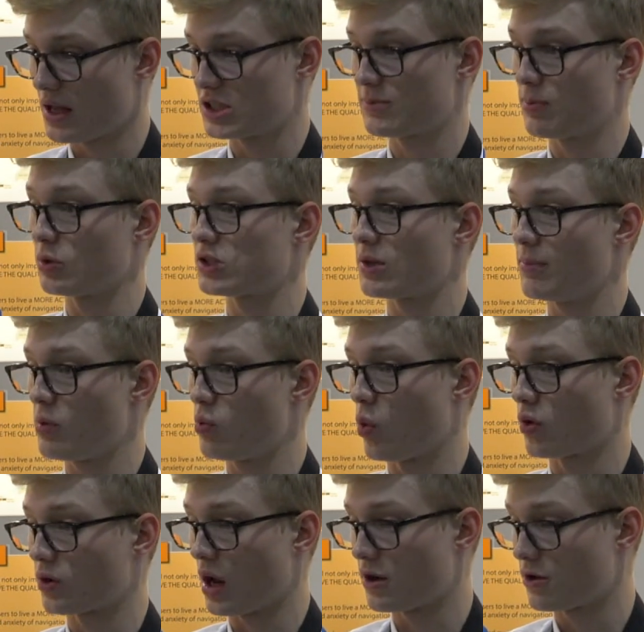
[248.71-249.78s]
It's supposed to be
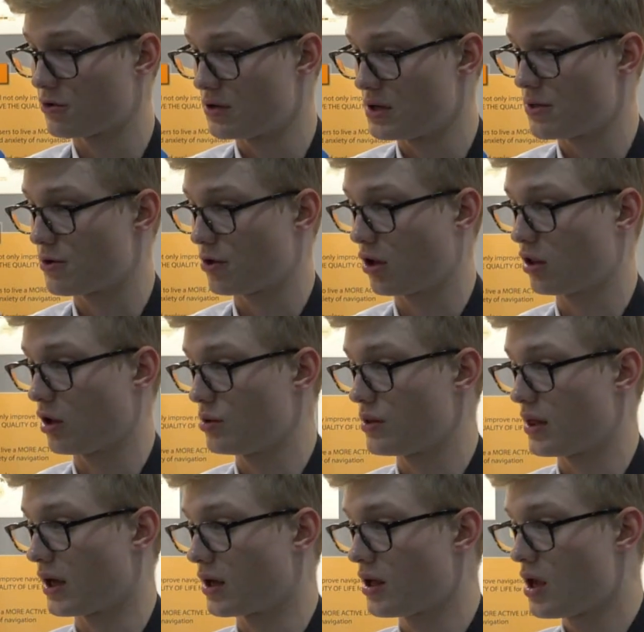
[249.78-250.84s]
worn underneath your
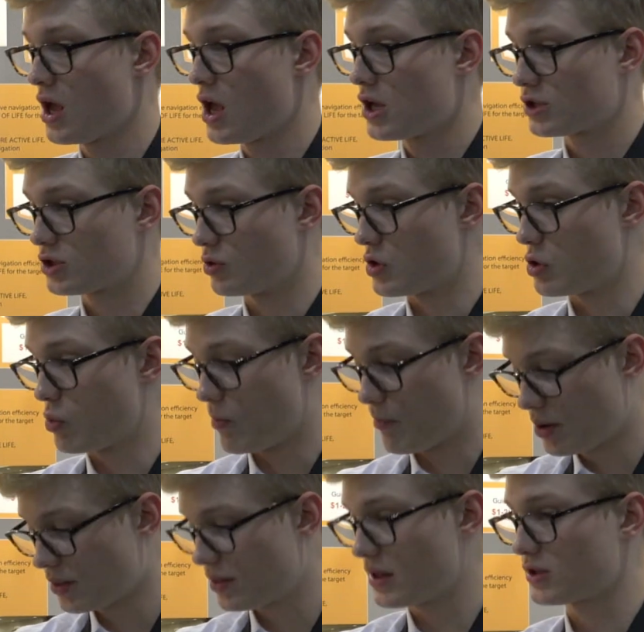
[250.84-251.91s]
clothing. So you
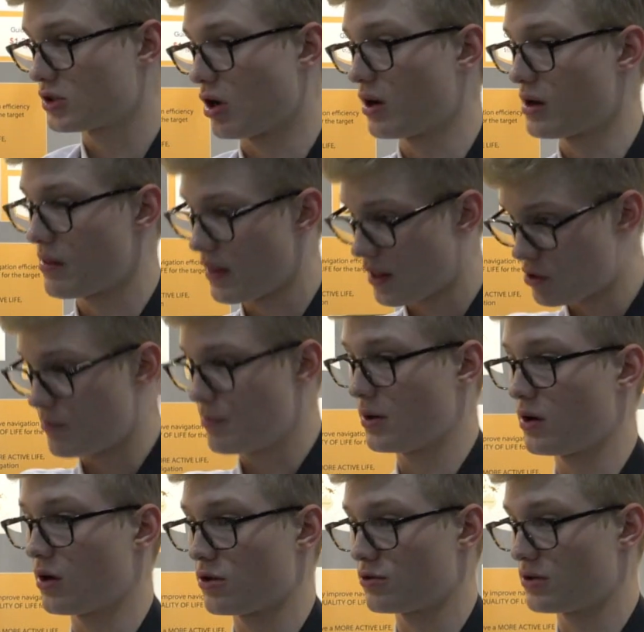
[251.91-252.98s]
put this on, and then you
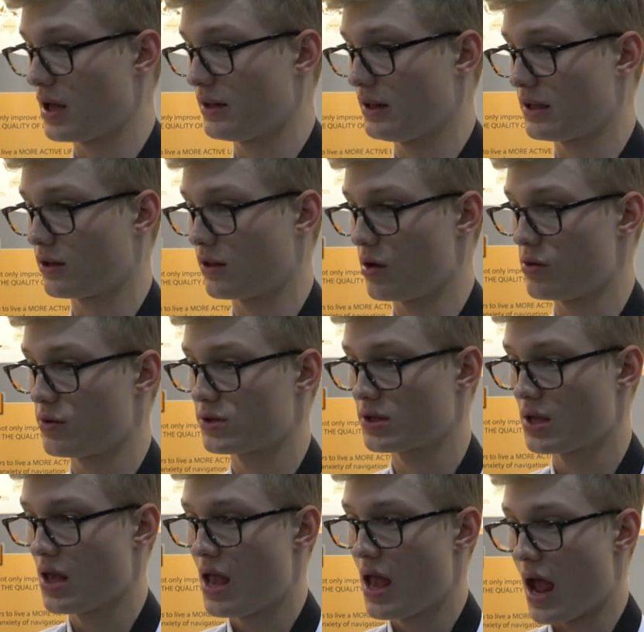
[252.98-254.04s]
put on your daily
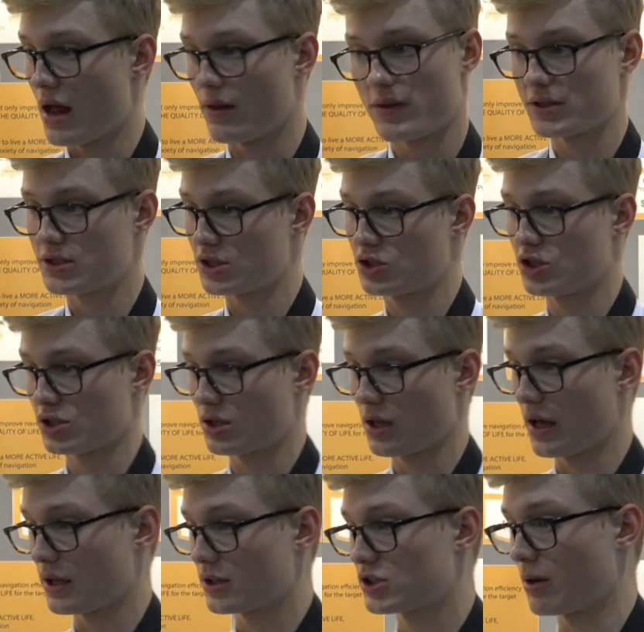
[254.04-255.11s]
clothes, and this is just
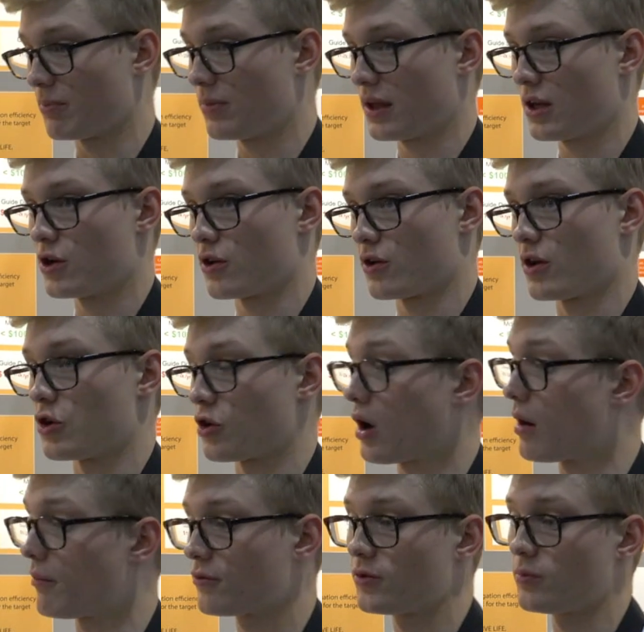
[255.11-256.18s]
like something you're
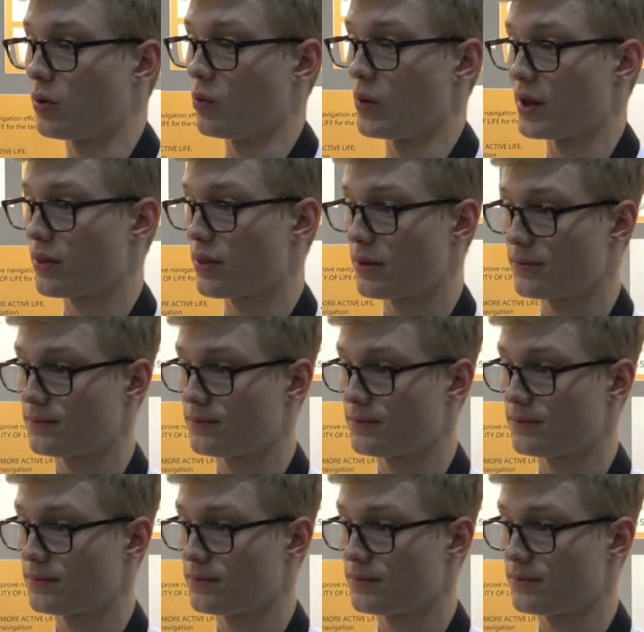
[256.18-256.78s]
comfortable with.